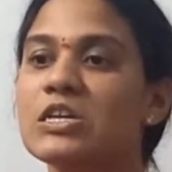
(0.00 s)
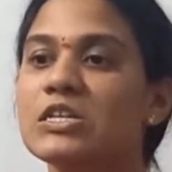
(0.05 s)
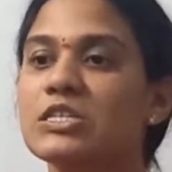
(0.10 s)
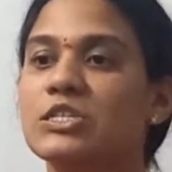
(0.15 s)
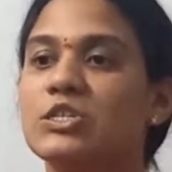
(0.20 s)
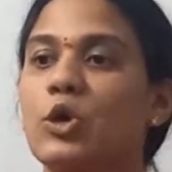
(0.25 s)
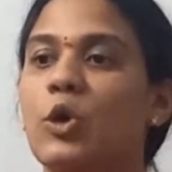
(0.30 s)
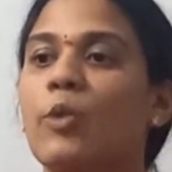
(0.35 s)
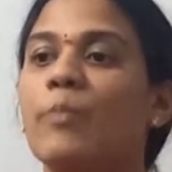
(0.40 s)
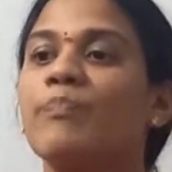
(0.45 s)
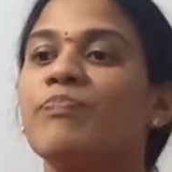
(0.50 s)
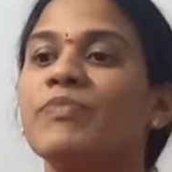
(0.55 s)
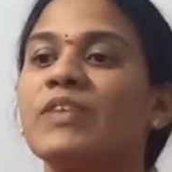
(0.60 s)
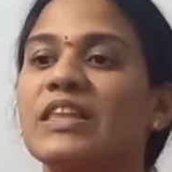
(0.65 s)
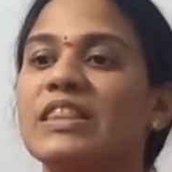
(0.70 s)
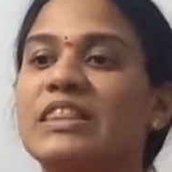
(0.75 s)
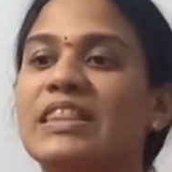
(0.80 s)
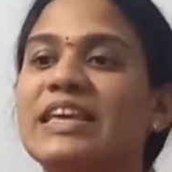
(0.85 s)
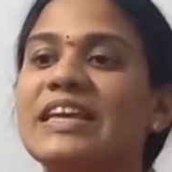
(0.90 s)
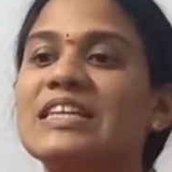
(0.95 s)
So
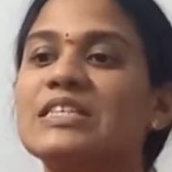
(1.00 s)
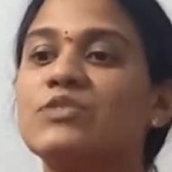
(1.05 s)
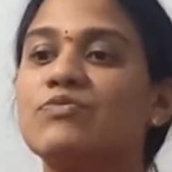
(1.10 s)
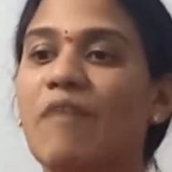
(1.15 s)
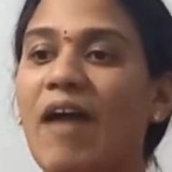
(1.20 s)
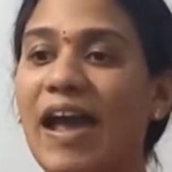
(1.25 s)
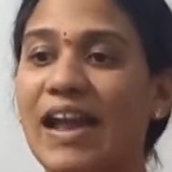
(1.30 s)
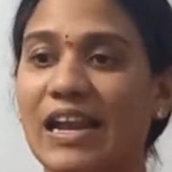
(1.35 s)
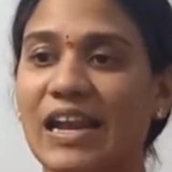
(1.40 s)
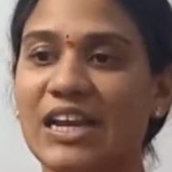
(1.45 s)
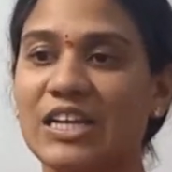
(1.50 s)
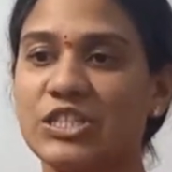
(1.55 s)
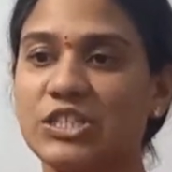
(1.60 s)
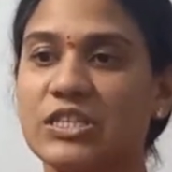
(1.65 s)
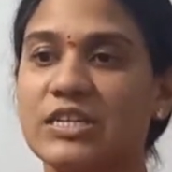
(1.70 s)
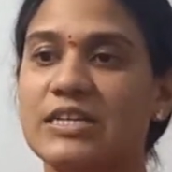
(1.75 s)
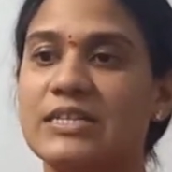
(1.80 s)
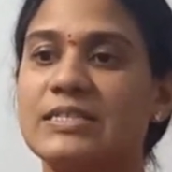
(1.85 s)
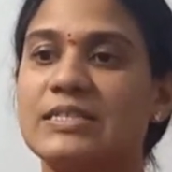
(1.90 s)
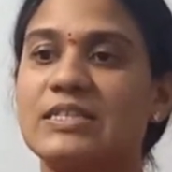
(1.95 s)
these
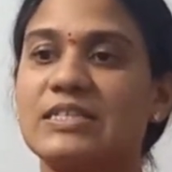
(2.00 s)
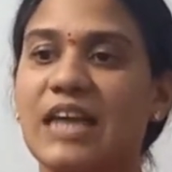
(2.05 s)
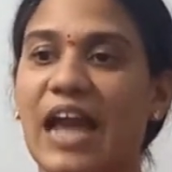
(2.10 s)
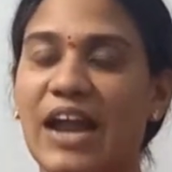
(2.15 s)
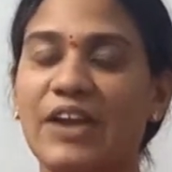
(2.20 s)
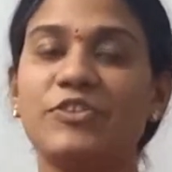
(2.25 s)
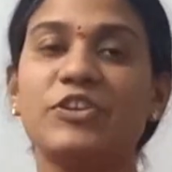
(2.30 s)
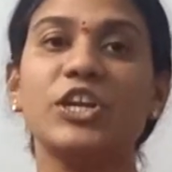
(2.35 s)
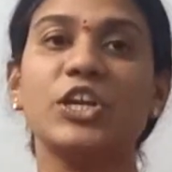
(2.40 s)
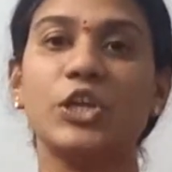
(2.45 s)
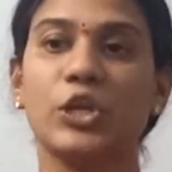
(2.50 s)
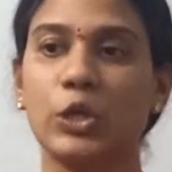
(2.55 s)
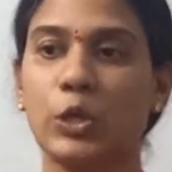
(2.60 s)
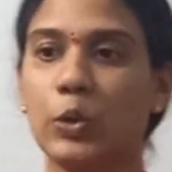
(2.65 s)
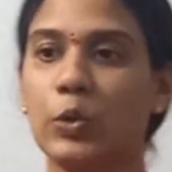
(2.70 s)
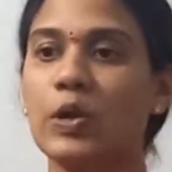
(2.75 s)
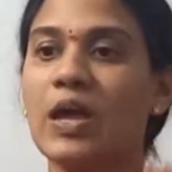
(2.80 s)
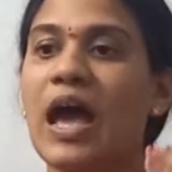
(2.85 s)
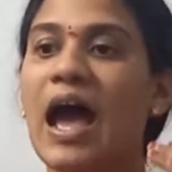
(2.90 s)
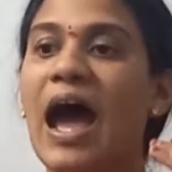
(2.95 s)
violations
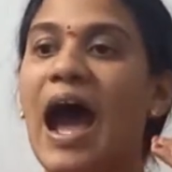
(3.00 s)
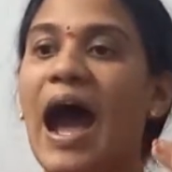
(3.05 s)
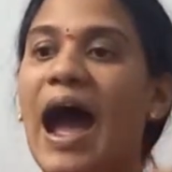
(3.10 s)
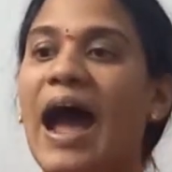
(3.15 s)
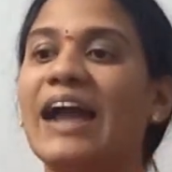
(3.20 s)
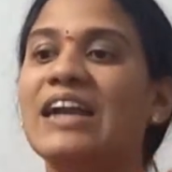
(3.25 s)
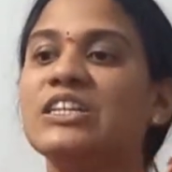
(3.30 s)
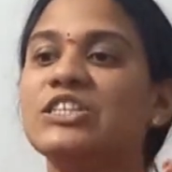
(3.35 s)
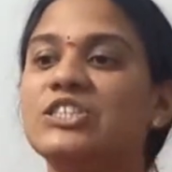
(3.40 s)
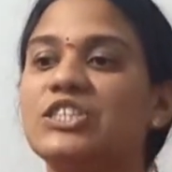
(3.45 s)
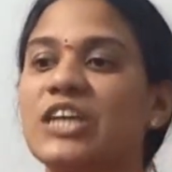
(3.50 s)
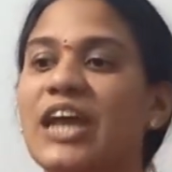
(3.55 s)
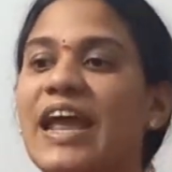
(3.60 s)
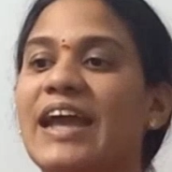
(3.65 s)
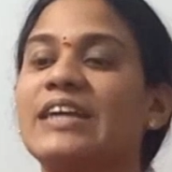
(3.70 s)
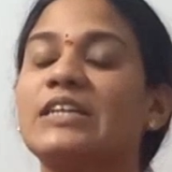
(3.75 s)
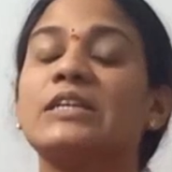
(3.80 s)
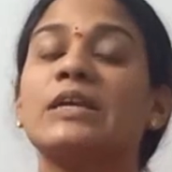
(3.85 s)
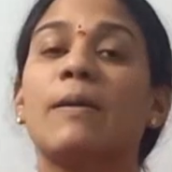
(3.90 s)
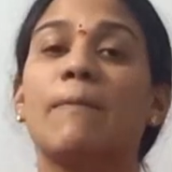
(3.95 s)
continued
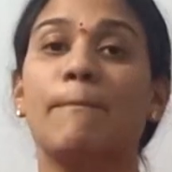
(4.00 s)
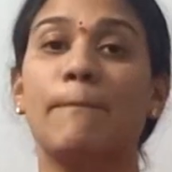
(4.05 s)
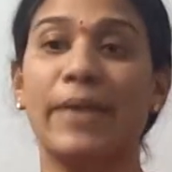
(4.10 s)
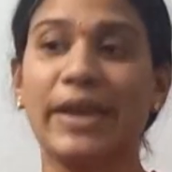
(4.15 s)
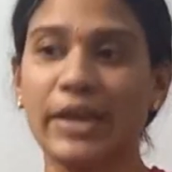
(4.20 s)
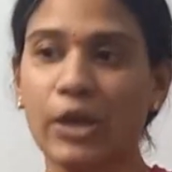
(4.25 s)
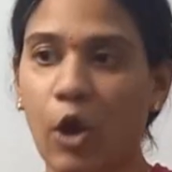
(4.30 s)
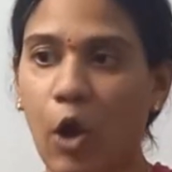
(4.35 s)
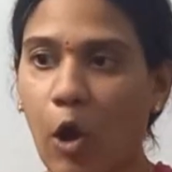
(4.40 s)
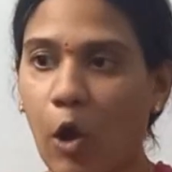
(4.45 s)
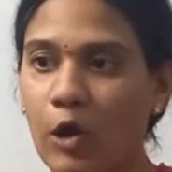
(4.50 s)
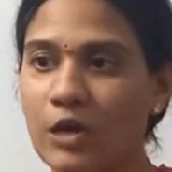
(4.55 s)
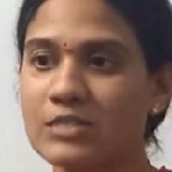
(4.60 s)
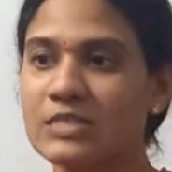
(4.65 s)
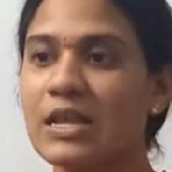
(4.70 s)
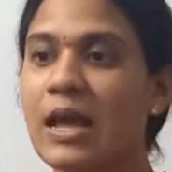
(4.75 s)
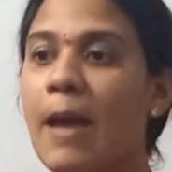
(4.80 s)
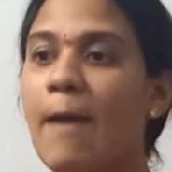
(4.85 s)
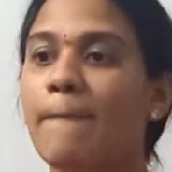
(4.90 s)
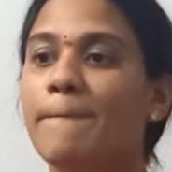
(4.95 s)
unchecked
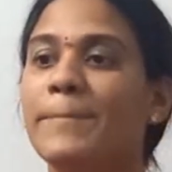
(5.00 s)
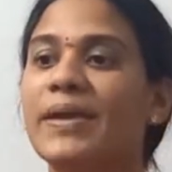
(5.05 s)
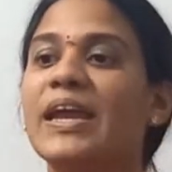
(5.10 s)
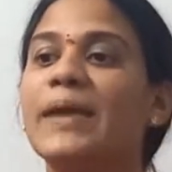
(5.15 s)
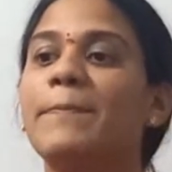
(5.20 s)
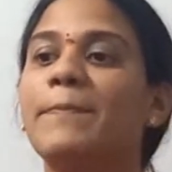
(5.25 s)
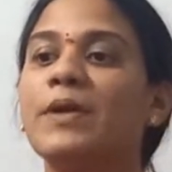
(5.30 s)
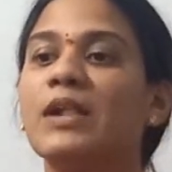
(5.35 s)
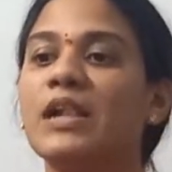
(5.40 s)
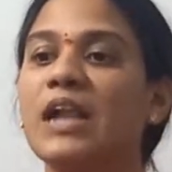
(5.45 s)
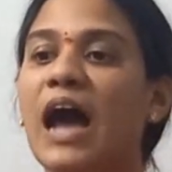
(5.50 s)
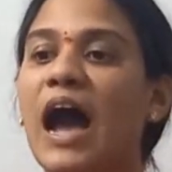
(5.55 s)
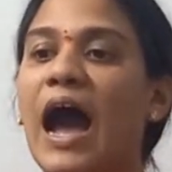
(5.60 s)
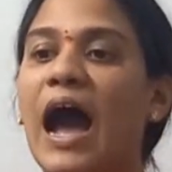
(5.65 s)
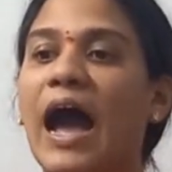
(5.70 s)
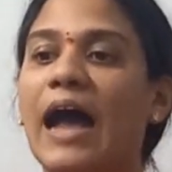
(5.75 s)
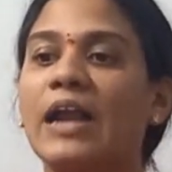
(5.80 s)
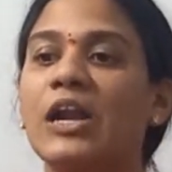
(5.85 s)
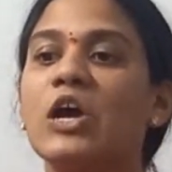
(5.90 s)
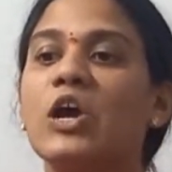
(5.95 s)
because people
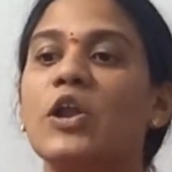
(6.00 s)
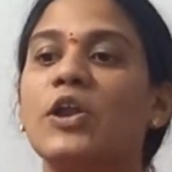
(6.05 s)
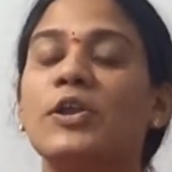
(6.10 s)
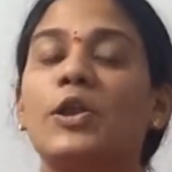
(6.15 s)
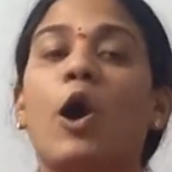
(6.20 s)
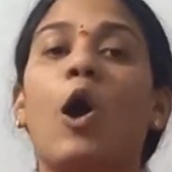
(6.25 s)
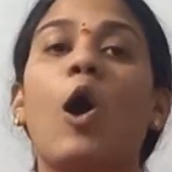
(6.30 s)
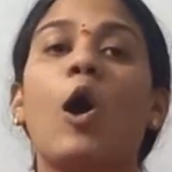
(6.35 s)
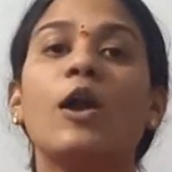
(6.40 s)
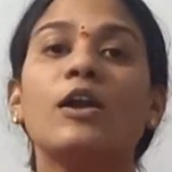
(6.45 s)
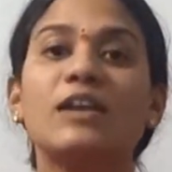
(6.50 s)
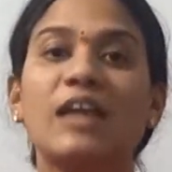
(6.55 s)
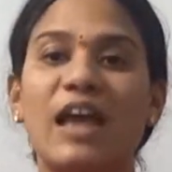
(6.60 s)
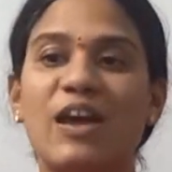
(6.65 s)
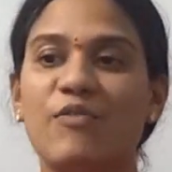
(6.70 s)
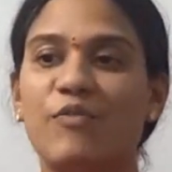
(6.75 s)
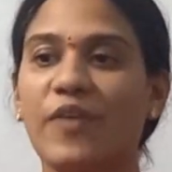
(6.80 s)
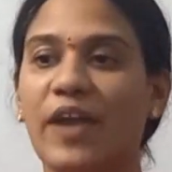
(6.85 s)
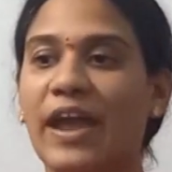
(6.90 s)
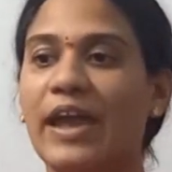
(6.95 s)
are not
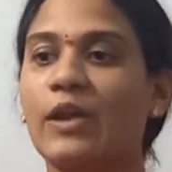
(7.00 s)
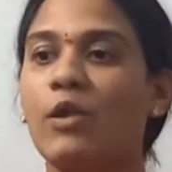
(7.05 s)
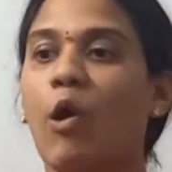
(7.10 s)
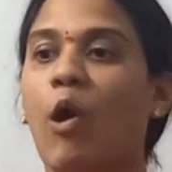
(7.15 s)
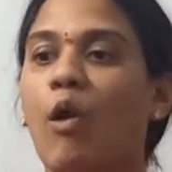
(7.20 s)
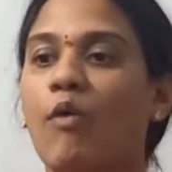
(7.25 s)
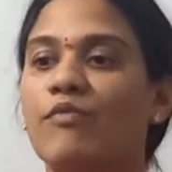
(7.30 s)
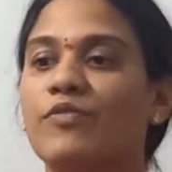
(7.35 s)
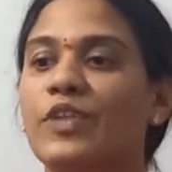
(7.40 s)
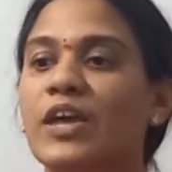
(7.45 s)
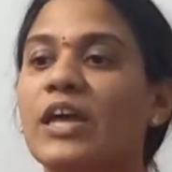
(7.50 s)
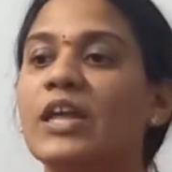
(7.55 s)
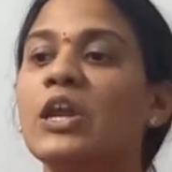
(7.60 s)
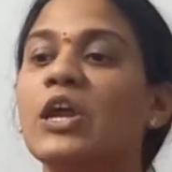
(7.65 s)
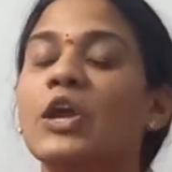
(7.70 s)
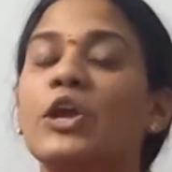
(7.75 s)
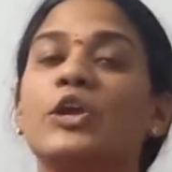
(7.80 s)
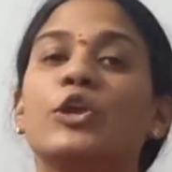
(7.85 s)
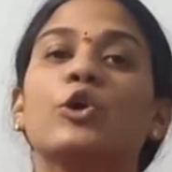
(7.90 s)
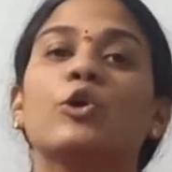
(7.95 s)
aware of
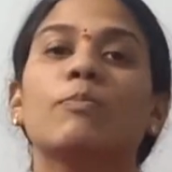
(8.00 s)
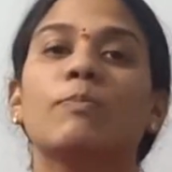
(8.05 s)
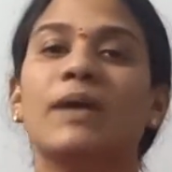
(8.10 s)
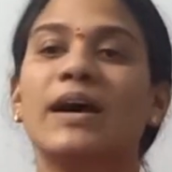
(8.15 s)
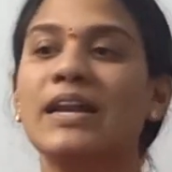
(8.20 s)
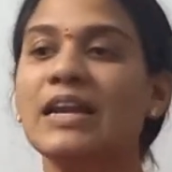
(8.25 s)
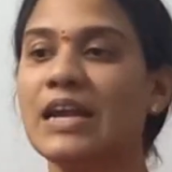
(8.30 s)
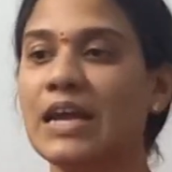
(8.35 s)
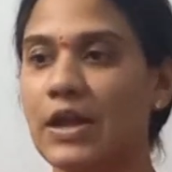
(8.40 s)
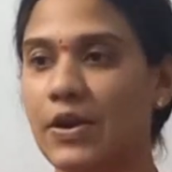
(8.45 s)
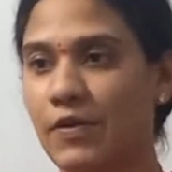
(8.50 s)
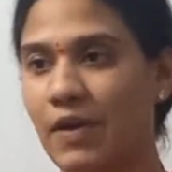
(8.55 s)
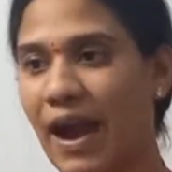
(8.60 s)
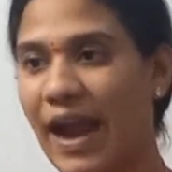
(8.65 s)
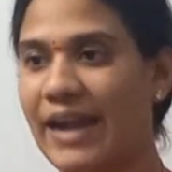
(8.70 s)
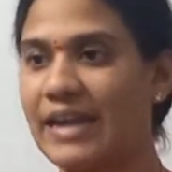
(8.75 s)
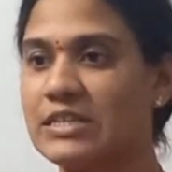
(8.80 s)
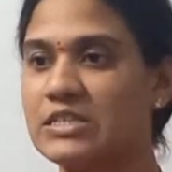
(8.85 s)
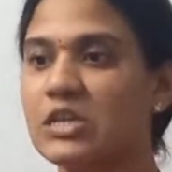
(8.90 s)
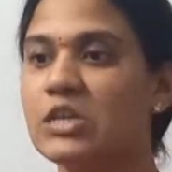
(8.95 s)
their human
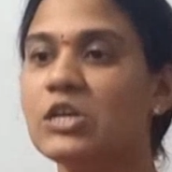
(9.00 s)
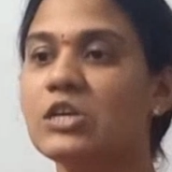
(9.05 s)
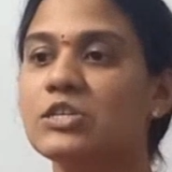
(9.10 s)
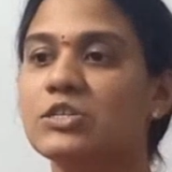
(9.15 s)
rights.